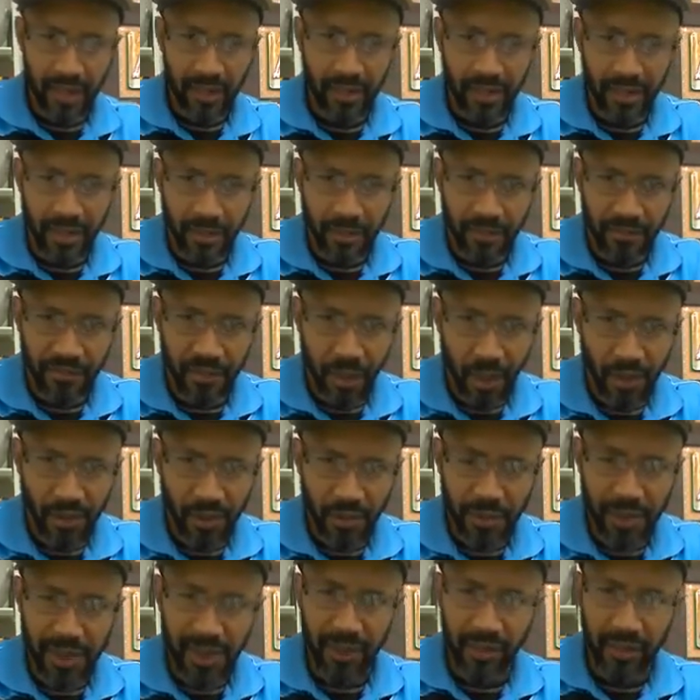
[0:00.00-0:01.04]
The
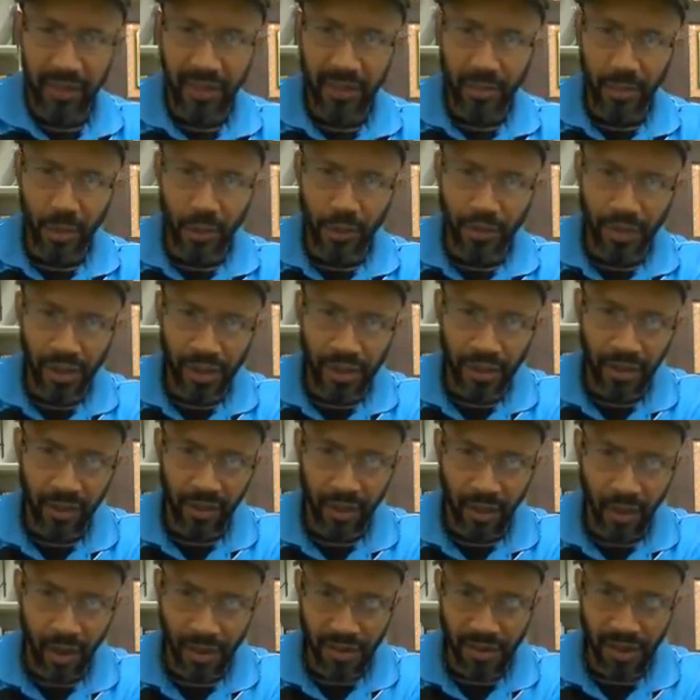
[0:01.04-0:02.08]
first meal has moved to your
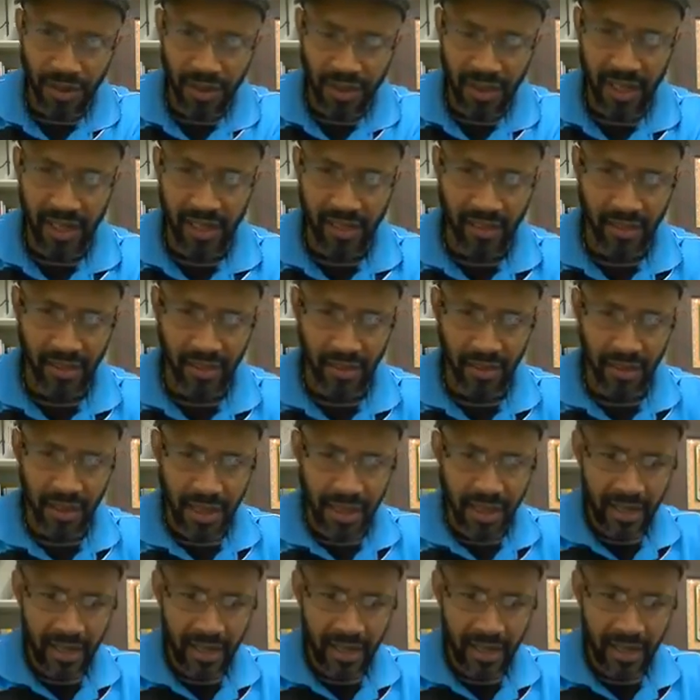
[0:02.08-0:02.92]
large intestine,